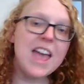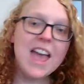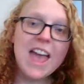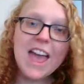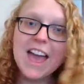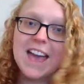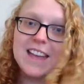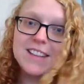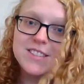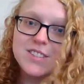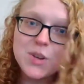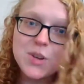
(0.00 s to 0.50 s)

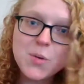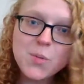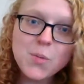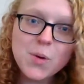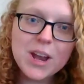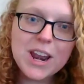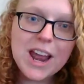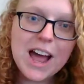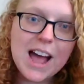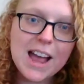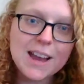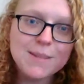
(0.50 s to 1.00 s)
And so
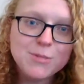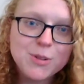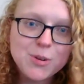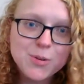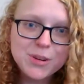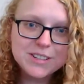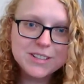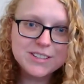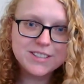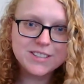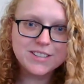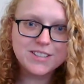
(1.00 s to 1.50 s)
what I'm
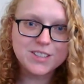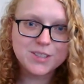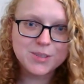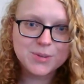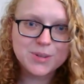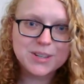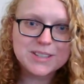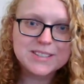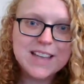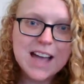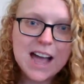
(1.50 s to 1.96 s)
going to do is